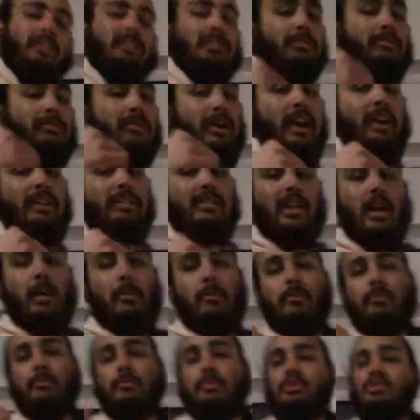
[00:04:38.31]
out the facts
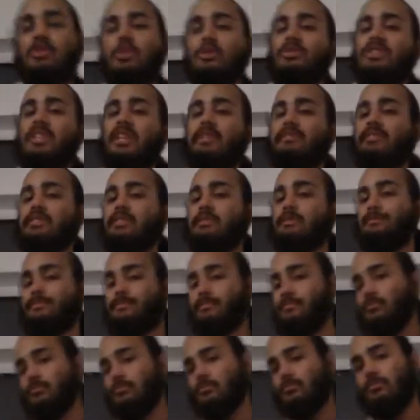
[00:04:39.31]
coming from the Josephus.
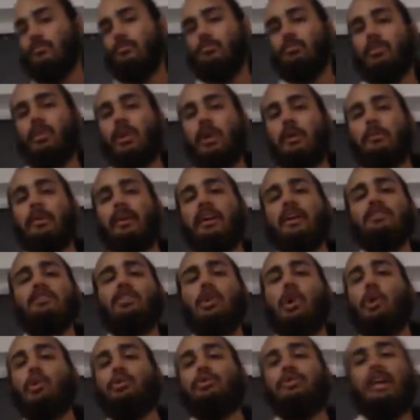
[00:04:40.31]
But here's
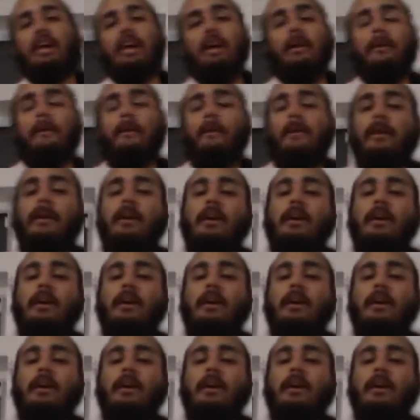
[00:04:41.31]
the whole thing.